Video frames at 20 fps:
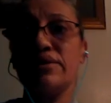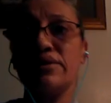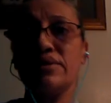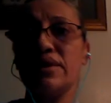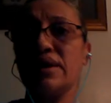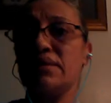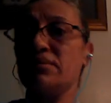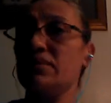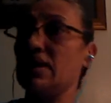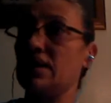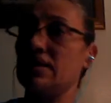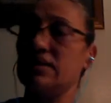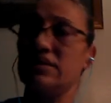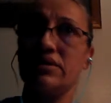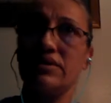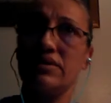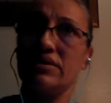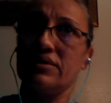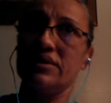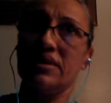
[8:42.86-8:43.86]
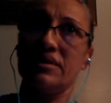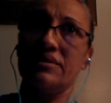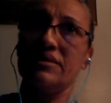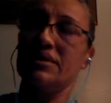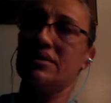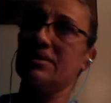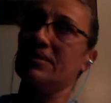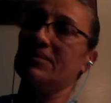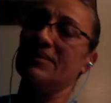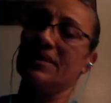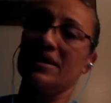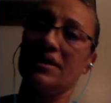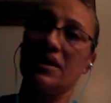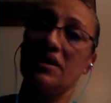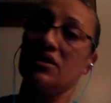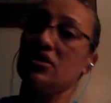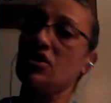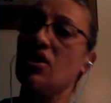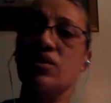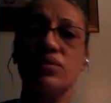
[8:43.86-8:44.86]
You're like, man, I'm gonna
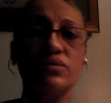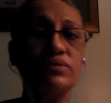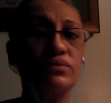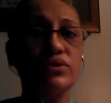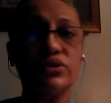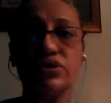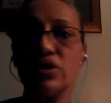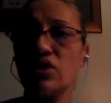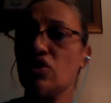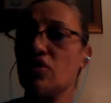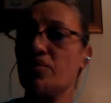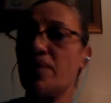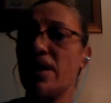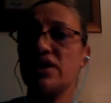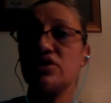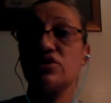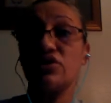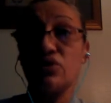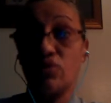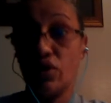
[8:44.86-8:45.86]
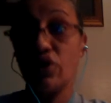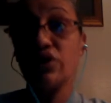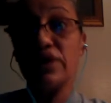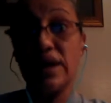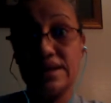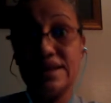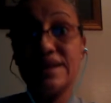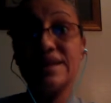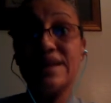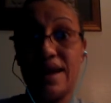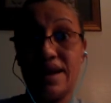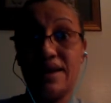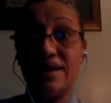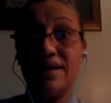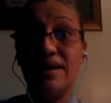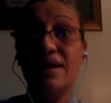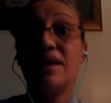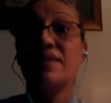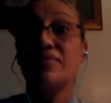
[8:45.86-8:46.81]
get. Don't go back into the world. I did that.